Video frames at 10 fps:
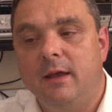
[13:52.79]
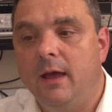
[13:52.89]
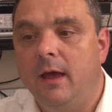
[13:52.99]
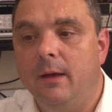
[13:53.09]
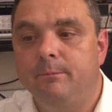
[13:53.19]

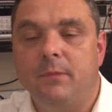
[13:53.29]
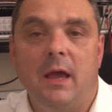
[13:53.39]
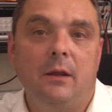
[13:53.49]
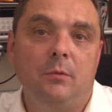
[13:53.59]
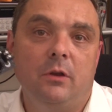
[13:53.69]
and
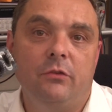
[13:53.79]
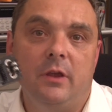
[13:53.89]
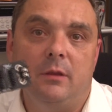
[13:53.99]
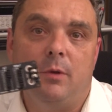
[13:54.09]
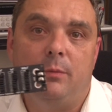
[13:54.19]
I'm going to
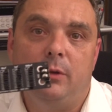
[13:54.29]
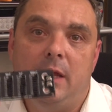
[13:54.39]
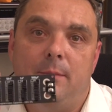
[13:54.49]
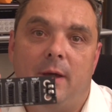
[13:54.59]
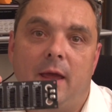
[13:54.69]
stick them up on
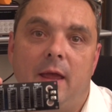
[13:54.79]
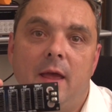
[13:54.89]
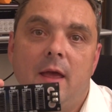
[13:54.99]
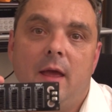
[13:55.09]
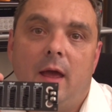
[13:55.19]
eBay
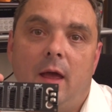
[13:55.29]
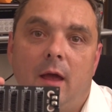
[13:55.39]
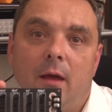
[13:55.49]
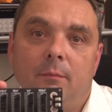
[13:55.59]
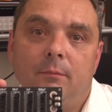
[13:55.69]

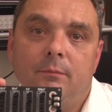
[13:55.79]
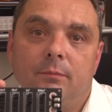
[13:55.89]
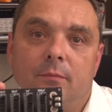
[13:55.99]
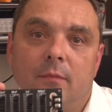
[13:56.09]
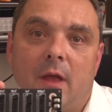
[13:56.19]

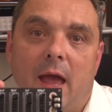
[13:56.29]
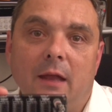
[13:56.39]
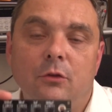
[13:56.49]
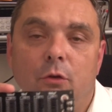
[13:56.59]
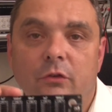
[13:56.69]

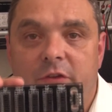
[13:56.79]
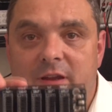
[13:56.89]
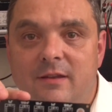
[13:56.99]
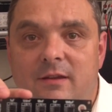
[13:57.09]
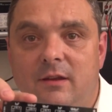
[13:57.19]
and on
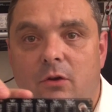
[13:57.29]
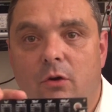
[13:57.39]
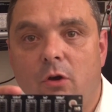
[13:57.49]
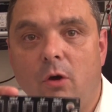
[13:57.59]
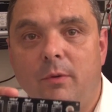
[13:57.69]

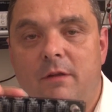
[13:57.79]
Tindy.com.